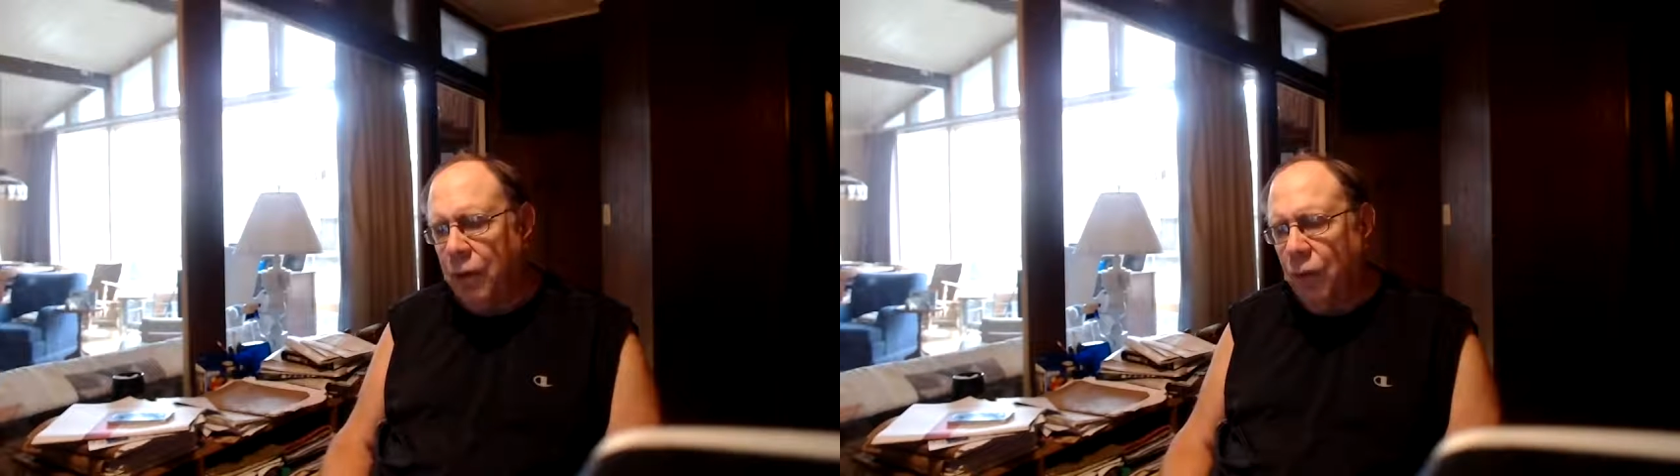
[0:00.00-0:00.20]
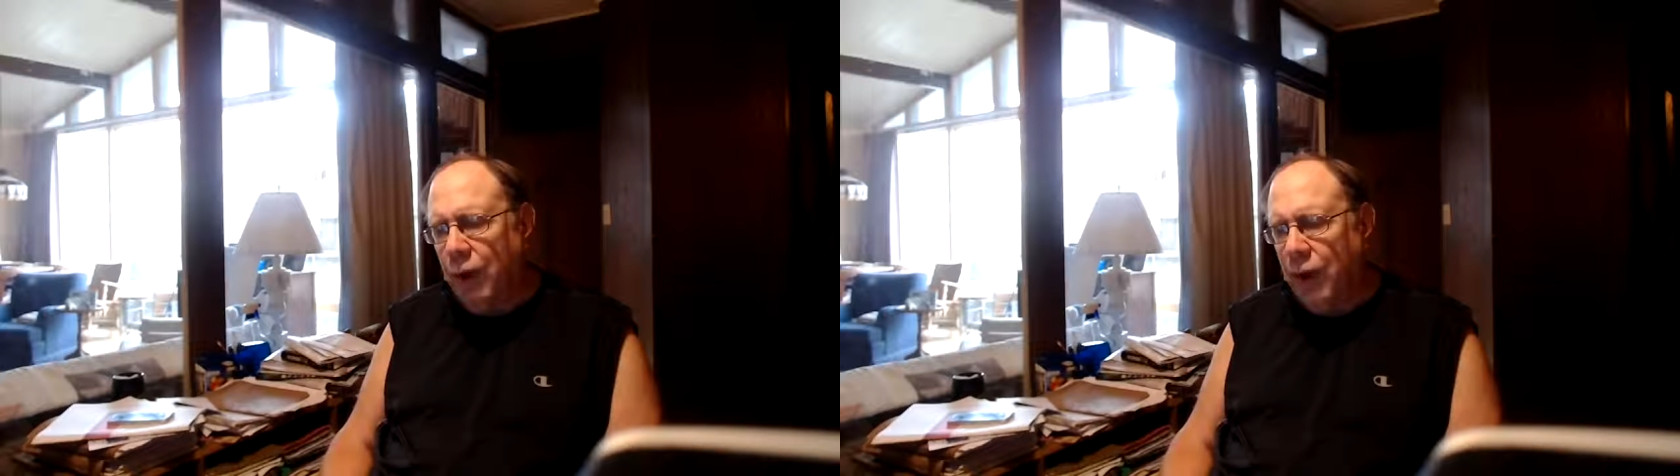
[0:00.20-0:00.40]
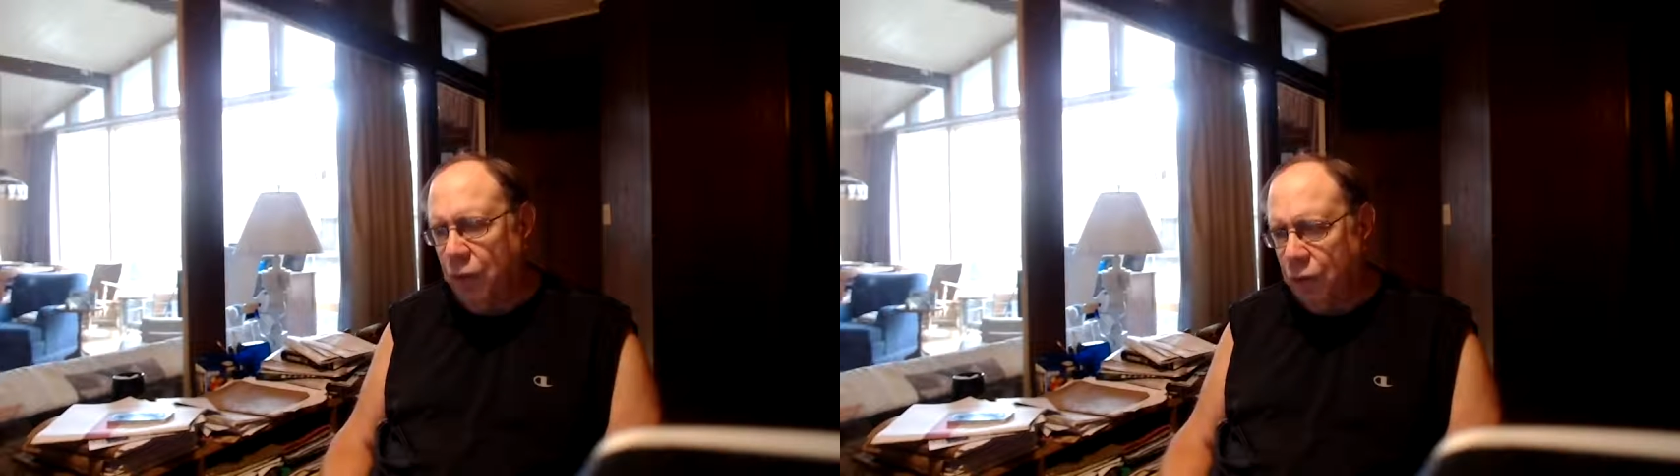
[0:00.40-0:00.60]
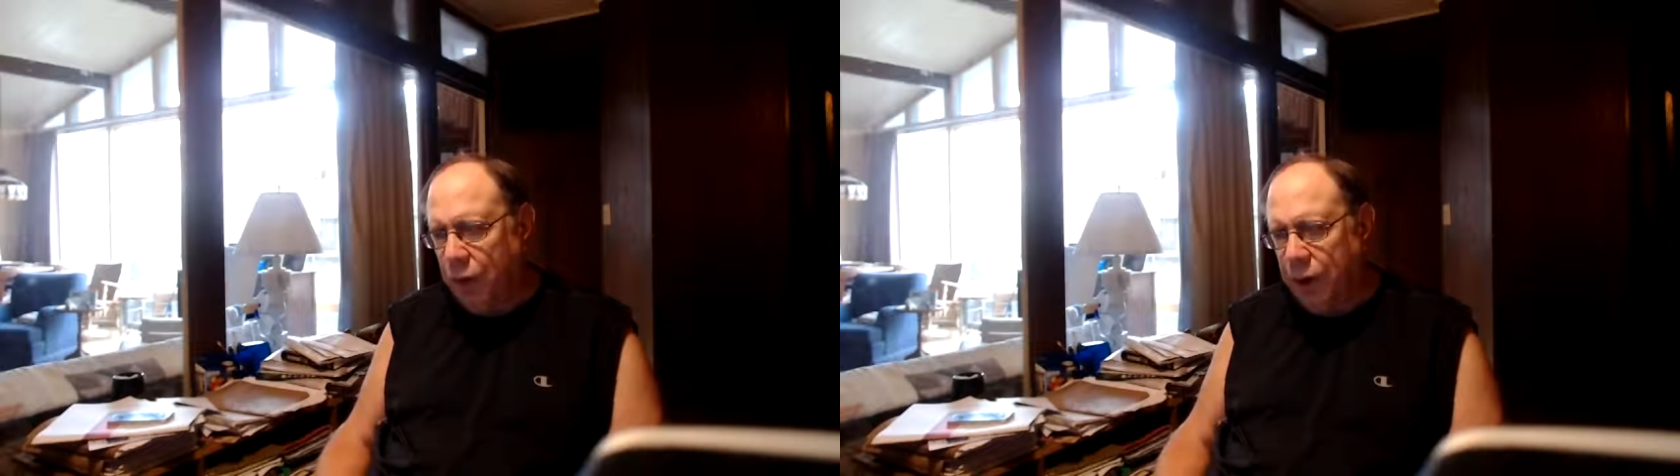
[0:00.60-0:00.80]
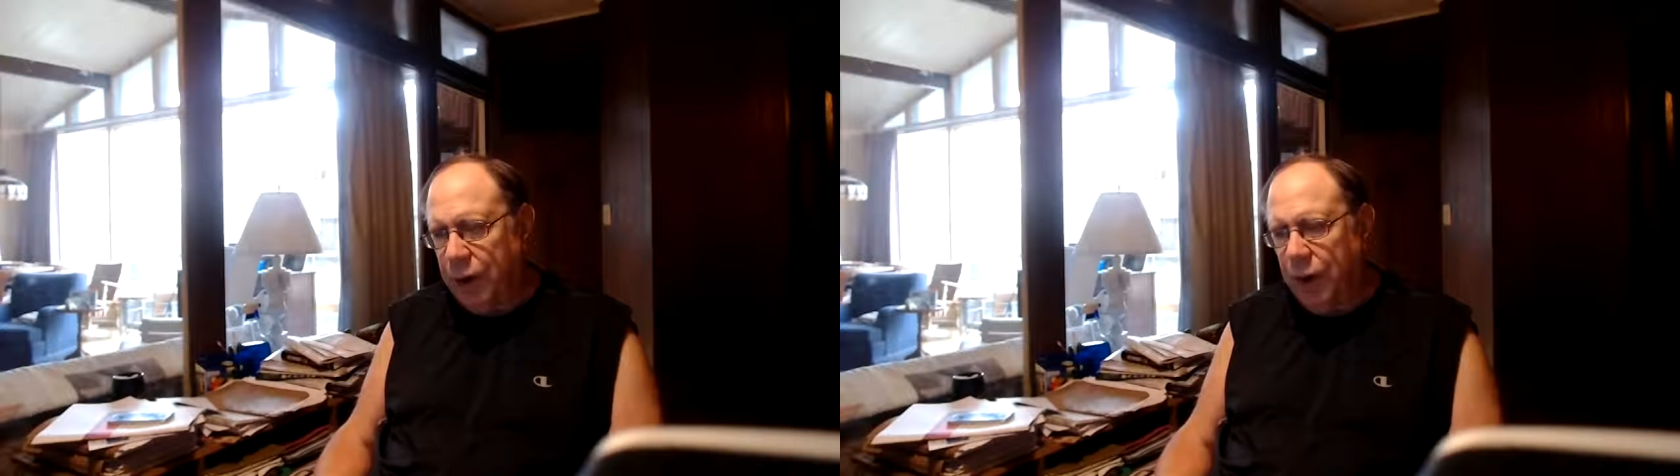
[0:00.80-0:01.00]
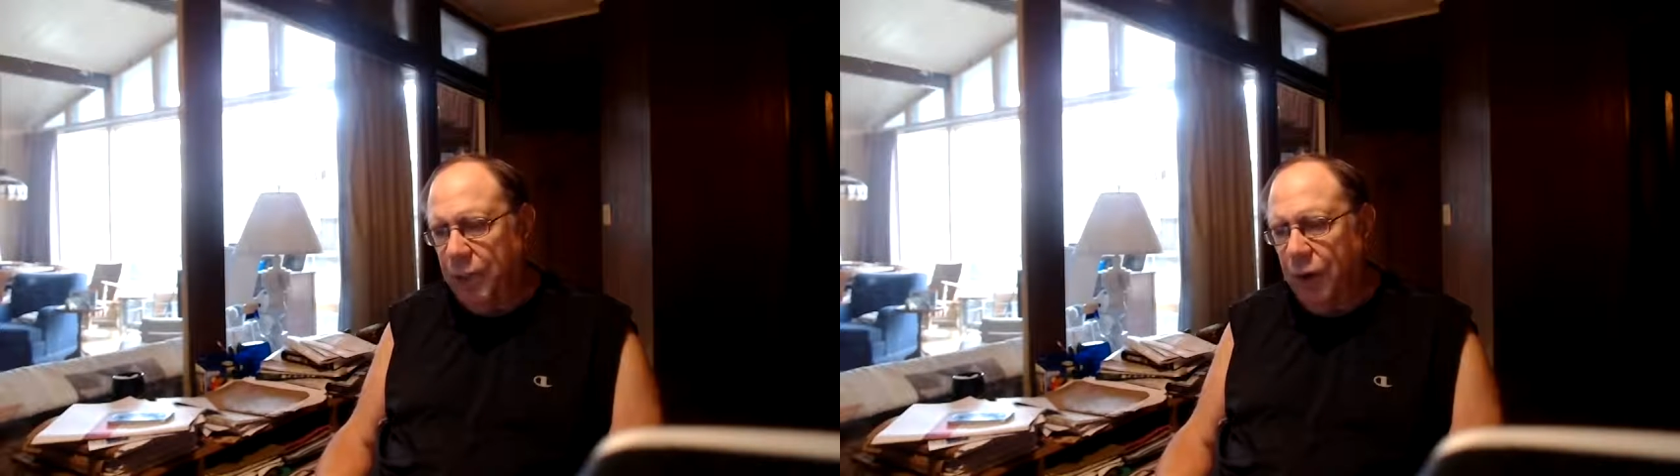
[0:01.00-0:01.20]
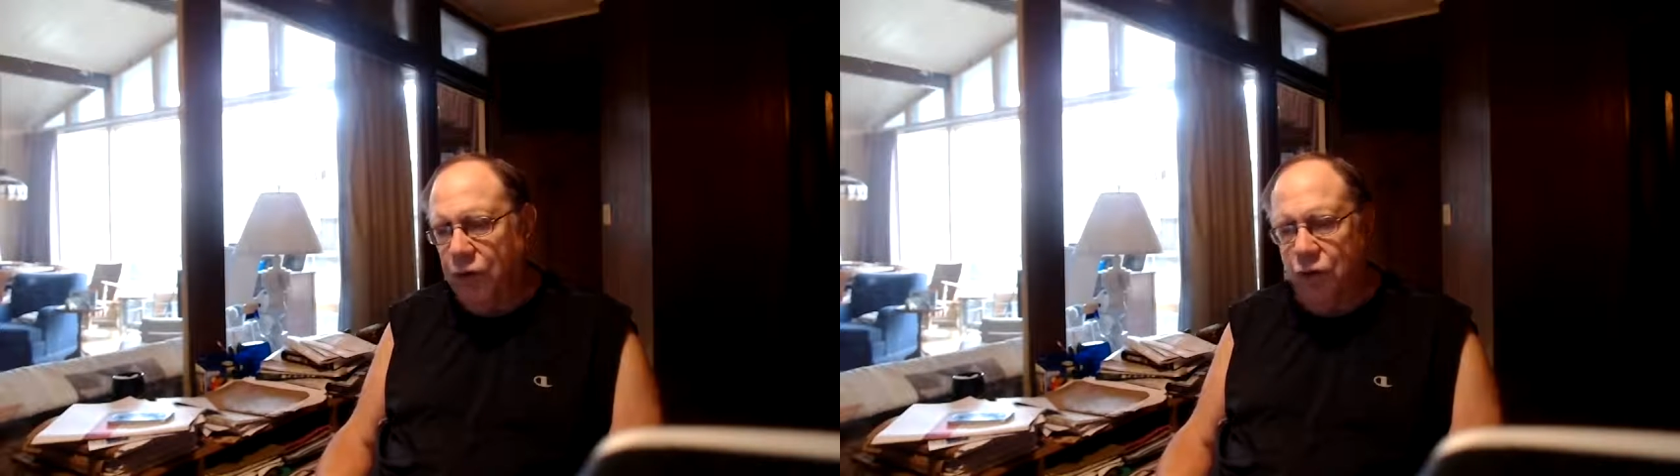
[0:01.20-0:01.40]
when I was working in malls